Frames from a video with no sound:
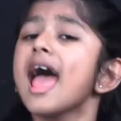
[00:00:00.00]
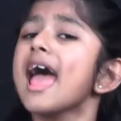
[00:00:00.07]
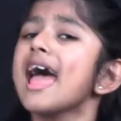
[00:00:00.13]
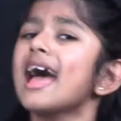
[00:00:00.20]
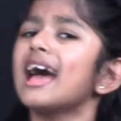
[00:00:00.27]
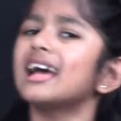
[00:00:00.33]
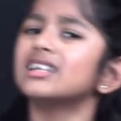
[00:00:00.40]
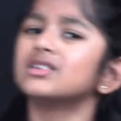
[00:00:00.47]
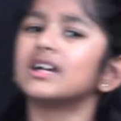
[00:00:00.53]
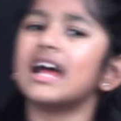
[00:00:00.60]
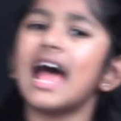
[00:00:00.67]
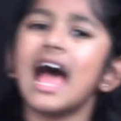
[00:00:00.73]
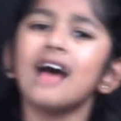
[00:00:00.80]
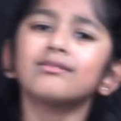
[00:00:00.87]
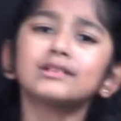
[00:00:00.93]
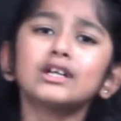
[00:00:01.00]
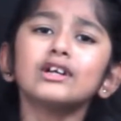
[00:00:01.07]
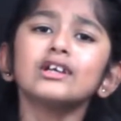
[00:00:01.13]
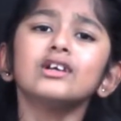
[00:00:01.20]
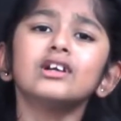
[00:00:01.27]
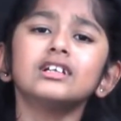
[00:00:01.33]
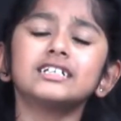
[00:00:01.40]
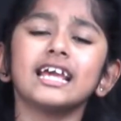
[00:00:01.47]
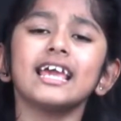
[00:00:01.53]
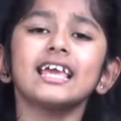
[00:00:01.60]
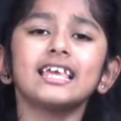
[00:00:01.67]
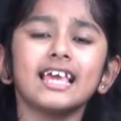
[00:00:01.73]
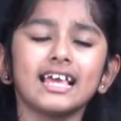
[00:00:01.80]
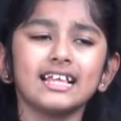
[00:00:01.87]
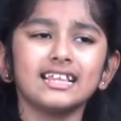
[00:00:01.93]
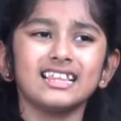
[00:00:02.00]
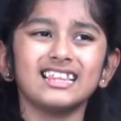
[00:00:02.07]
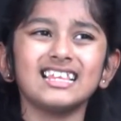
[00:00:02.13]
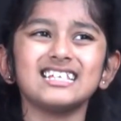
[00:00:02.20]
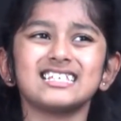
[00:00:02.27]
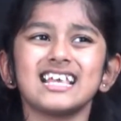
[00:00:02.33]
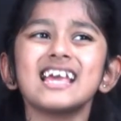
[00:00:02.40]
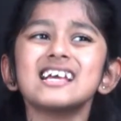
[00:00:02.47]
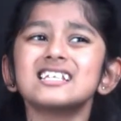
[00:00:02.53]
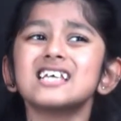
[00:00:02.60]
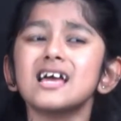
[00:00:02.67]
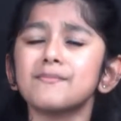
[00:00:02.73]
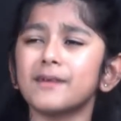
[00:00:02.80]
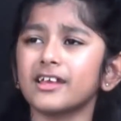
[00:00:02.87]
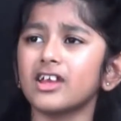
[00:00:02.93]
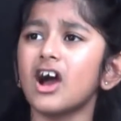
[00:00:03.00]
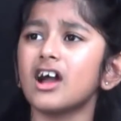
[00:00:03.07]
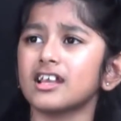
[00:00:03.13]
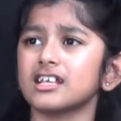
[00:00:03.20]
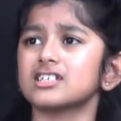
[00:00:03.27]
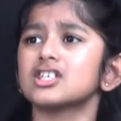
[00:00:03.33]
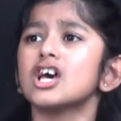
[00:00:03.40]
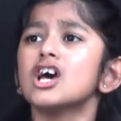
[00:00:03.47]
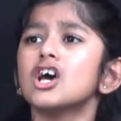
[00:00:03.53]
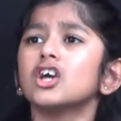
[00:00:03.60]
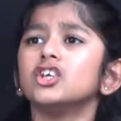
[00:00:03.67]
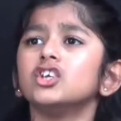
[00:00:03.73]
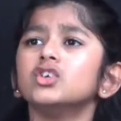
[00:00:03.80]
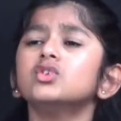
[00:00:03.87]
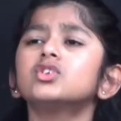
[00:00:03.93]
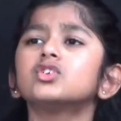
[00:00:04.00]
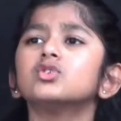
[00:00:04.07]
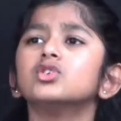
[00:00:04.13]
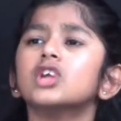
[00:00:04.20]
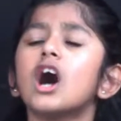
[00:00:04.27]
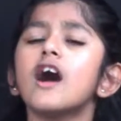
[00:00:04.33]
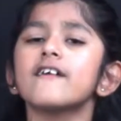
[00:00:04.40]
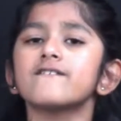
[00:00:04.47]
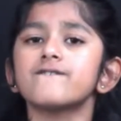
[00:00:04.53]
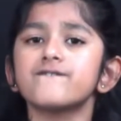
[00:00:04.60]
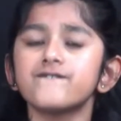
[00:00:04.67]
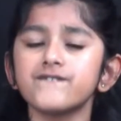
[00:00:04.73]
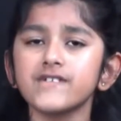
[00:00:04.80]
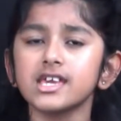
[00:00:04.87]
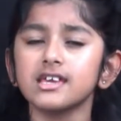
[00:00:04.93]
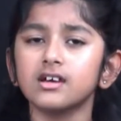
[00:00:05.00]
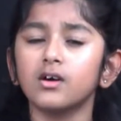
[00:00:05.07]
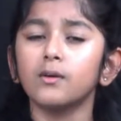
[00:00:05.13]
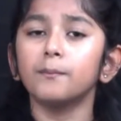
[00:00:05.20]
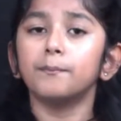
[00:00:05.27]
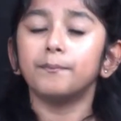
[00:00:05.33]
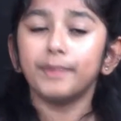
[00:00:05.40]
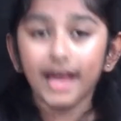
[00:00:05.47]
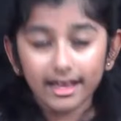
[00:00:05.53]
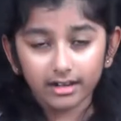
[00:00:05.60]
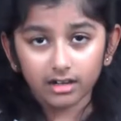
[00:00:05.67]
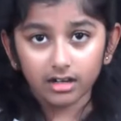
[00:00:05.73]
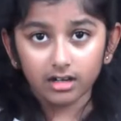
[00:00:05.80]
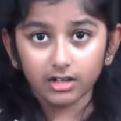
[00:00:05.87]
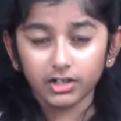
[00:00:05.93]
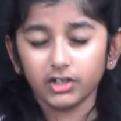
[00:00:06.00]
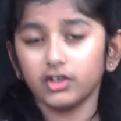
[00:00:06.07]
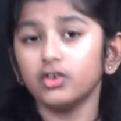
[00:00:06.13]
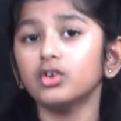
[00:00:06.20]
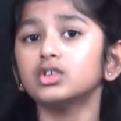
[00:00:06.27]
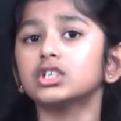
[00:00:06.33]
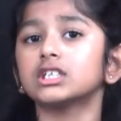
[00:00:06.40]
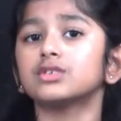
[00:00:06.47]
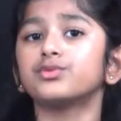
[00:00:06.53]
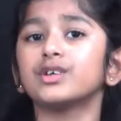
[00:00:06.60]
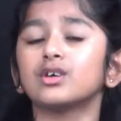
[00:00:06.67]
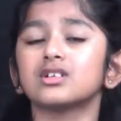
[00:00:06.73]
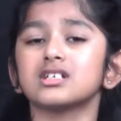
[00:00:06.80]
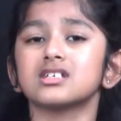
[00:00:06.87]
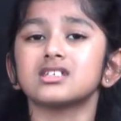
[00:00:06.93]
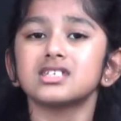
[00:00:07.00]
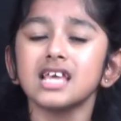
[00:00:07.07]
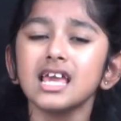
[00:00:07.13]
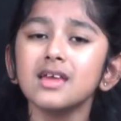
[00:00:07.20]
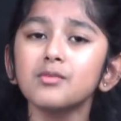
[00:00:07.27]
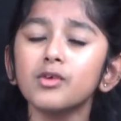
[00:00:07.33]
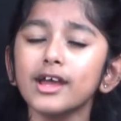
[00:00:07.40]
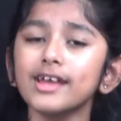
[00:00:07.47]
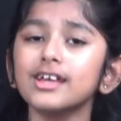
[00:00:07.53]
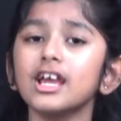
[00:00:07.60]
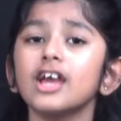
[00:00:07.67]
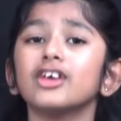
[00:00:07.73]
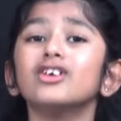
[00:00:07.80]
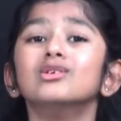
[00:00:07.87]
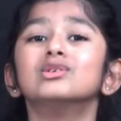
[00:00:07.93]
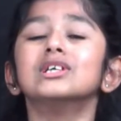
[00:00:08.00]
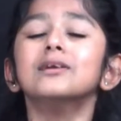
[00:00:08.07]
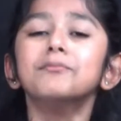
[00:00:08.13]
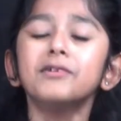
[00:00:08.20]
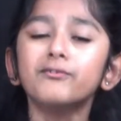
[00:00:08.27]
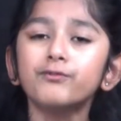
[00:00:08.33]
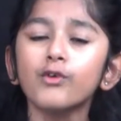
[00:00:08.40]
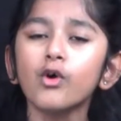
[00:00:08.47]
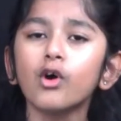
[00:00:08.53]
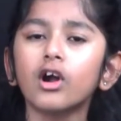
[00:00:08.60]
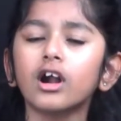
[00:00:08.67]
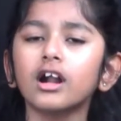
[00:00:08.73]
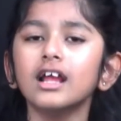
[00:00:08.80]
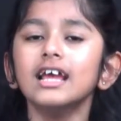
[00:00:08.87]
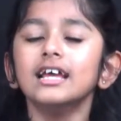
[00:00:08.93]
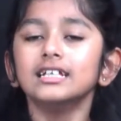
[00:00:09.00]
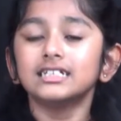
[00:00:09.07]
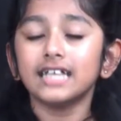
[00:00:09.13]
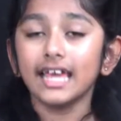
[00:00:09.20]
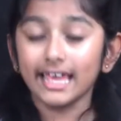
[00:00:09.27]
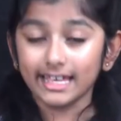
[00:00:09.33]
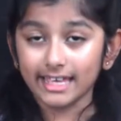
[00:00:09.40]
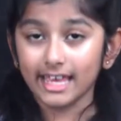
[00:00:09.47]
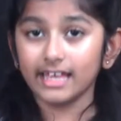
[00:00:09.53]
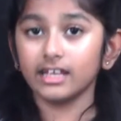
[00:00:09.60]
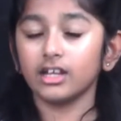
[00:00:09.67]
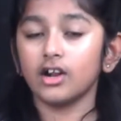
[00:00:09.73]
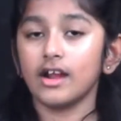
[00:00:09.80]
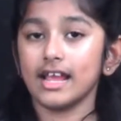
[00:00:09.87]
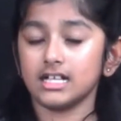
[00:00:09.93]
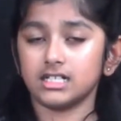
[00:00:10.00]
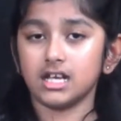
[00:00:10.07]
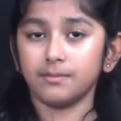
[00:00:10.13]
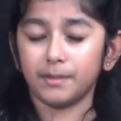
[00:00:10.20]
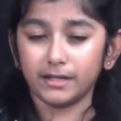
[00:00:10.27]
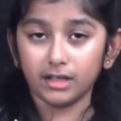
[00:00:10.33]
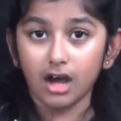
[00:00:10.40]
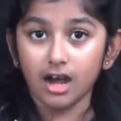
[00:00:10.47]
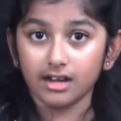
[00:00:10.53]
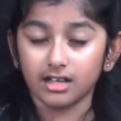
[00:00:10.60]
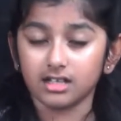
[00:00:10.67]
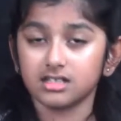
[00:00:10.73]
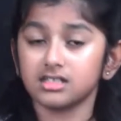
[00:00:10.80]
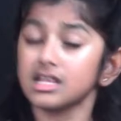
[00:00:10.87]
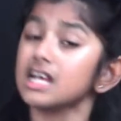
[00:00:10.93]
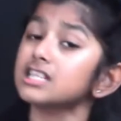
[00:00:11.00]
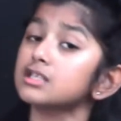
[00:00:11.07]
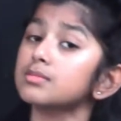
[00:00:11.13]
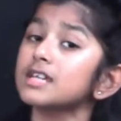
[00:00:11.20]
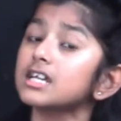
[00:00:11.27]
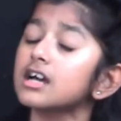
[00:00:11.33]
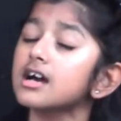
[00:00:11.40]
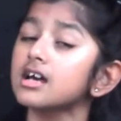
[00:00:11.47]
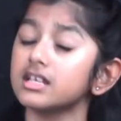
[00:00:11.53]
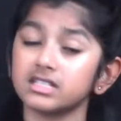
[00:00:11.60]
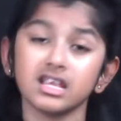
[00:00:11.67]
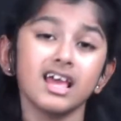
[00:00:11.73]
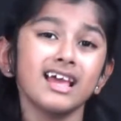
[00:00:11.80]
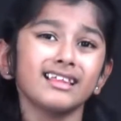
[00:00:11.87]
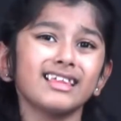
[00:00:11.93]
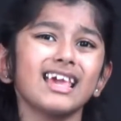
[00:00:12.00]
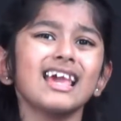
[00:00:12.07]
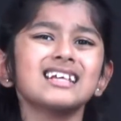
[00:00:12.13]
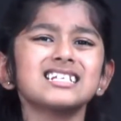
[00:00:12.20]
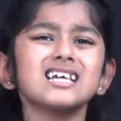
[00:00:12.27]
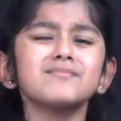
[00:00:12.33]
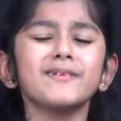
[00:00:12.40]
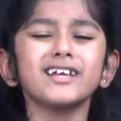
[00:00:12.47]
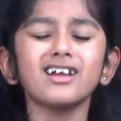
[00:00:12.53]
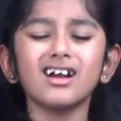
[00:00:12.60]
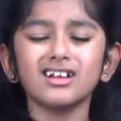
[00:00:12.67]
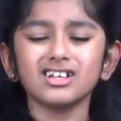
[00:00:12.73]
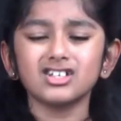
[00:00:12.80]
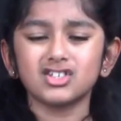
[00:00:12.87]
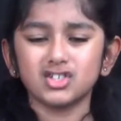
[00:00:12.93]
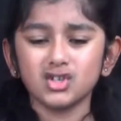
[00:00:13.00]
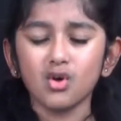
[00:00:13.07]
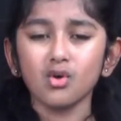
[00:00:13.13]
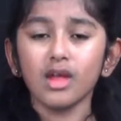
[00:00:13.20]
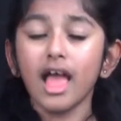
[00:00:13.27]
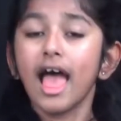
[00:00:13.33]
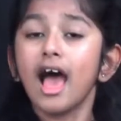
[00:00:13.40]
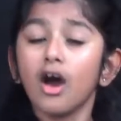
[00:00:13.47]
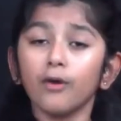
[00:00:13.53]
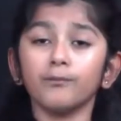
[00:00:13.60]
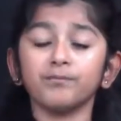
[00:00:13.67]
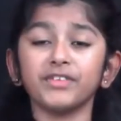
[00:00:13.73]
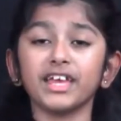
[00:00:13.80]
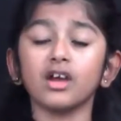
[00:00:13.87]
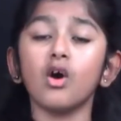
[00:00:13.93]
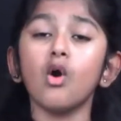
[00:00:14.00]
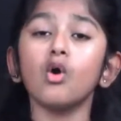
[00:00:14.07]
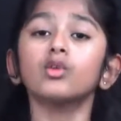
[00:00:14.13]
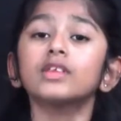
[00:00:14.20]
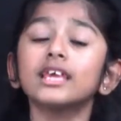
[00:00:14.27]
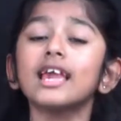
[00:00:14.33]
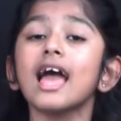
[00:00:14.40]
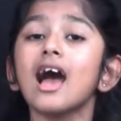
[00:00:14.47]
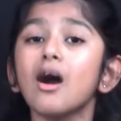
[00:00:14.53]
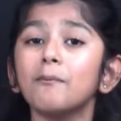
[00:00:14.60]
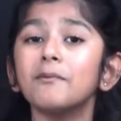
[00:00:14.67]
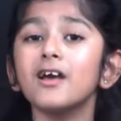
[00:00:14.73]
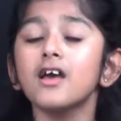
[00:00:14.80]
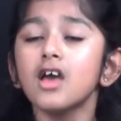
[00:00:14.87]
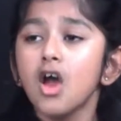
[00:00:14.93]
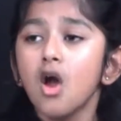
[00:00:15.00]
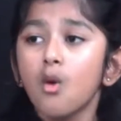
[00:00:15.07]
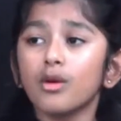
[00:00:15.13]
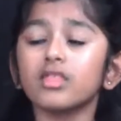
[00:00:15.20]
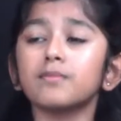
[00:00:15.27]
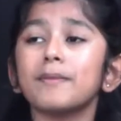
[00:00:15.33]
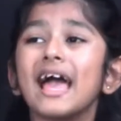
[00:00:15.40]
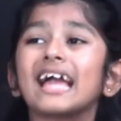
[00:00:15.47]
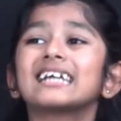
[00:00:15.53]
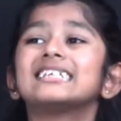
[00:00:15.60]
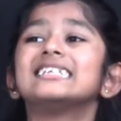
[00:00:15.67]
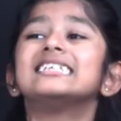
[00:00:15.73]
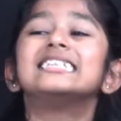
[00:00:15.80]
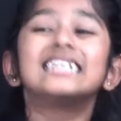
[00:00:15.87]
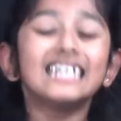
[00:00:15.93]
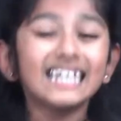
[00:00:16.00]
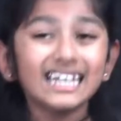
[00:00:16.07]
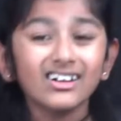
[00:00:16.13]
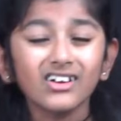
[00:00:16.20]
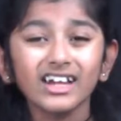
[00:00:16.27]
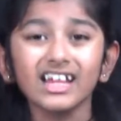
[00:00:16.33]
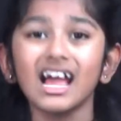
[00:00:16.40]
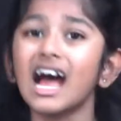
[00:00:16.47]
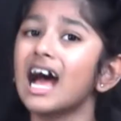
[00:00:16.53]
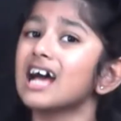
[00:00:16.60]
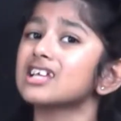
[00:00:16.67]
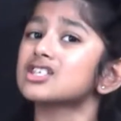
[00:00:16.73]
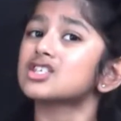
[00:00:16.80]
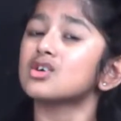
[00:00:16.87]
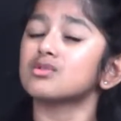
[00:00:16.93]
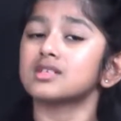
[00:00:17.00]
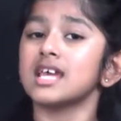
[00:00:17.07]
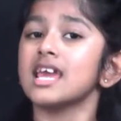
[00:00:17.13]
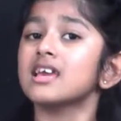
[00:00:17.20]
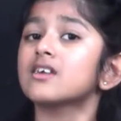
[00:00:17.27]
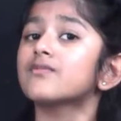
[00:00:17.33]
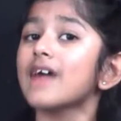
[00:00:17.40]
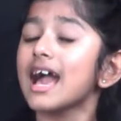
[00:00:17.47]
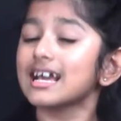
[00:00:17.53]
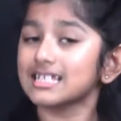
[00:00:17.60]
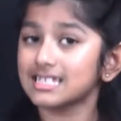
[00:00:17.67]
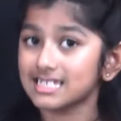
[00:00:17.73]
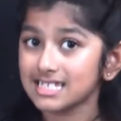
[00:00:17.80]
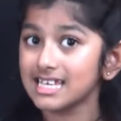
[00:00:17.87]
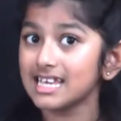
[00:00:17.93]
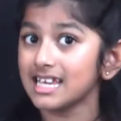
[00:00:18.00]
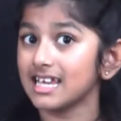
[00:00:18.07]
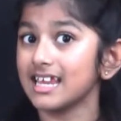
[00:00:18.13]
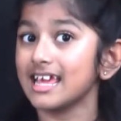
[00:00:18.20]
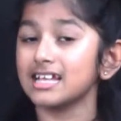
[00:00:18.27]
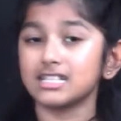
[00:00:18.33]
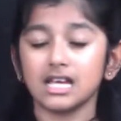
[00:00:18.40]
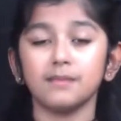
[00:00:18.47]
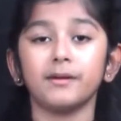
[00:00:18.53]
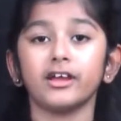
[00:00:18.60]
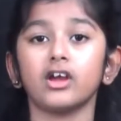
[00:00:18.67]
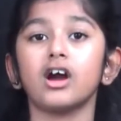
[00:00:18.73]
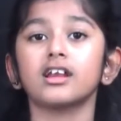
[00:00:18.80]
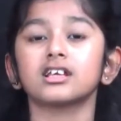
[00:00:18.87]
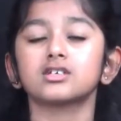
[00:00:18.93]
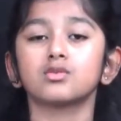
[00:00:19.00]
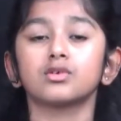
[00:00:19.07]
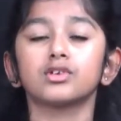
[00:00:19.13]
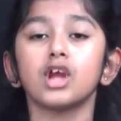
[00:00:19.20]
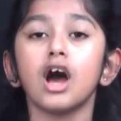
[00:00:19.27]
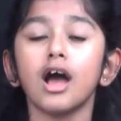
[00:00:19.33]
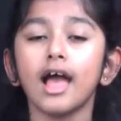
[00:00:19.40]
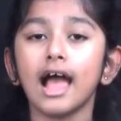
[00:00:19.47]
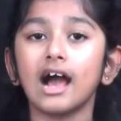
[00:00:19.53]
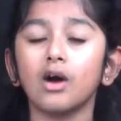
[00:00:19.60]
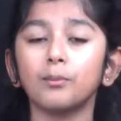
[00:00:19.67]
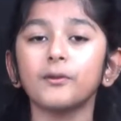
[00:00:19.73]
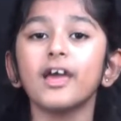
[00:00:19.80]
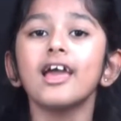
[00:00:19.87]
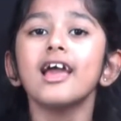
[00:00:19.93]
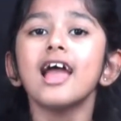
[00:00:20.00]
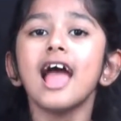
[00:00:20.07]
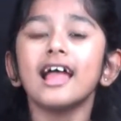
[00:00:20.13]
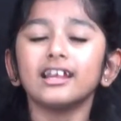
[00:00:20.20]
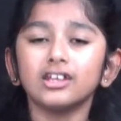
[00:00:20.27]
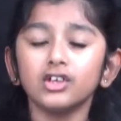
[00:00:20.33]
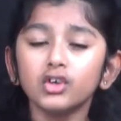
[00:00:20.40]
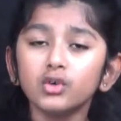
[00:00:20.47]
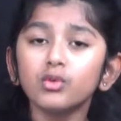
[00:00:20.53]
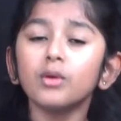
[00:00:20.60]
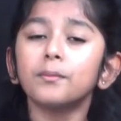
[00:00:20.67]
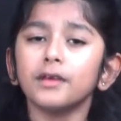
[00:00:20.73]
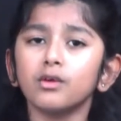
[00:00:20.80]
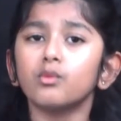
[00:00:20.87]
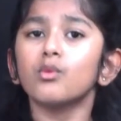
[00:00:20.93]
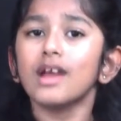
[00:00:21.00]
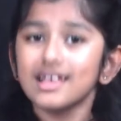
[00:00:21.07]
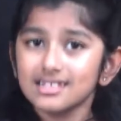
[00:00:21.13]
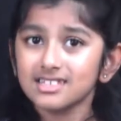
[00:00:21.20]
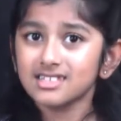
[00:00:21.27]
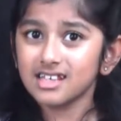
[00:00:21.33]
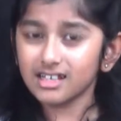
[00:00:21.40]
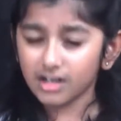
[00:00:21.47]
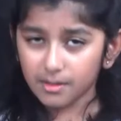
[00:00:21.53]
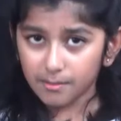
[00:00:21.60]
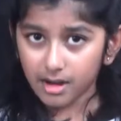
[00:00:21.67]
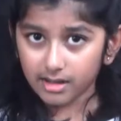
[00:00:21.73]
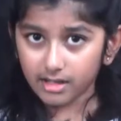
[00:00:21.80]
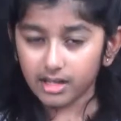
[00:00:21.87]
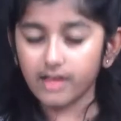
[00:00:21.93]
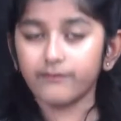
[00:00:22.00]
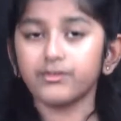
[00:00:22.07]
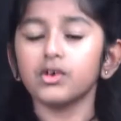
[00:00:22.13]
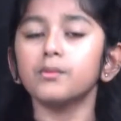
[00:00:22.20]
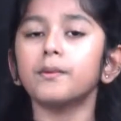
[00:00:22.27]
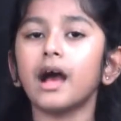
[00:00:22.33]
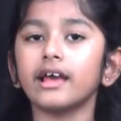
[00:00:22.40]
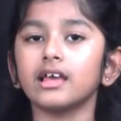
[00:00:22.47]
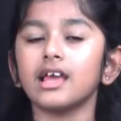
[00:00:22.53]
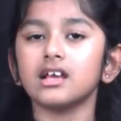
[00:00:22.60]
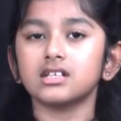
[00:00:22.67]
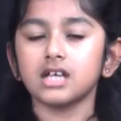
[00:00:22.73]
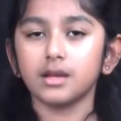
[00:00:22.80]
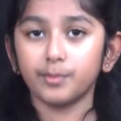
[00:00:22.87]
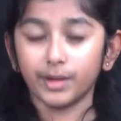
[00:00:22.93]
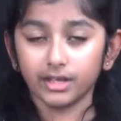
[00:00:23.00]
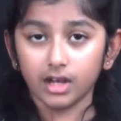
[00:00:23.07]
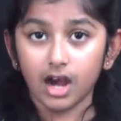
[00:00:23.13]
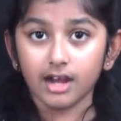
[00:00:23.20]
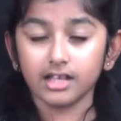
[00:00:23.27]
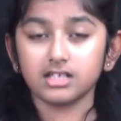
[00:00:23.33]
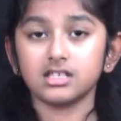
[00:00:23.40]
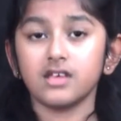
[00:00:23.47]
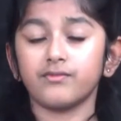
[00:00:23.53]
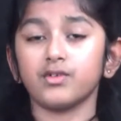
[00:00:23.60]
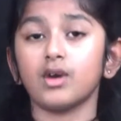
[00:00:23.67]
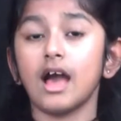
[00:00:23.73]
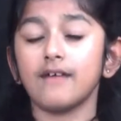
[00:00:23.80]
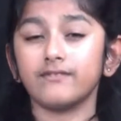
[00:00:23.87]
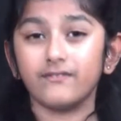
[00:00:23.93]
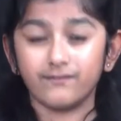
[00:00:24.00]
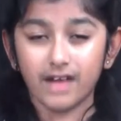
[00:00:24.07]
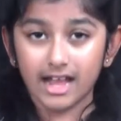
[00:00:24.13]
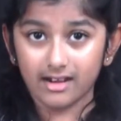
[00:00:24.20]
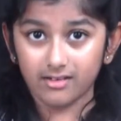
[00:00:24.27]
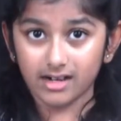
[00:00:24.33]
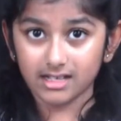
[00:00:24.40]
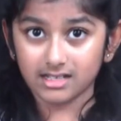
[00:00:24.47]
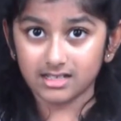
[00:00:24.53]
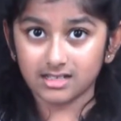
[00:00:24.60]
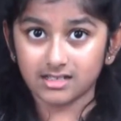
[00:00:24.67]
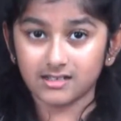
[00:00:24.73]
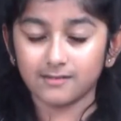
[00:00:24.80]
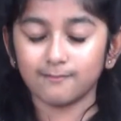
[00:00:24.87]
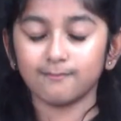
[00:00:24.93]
And after you're taking these antibiotics, you do not feel better. You just feel the same way you did before taking your antibiotics. That's because the antibiotics don't help. They only help with bacteria. So take a vaccine. Antibiotics will not help, and you will be wasting your money if you buy antibiotics if you have a virus.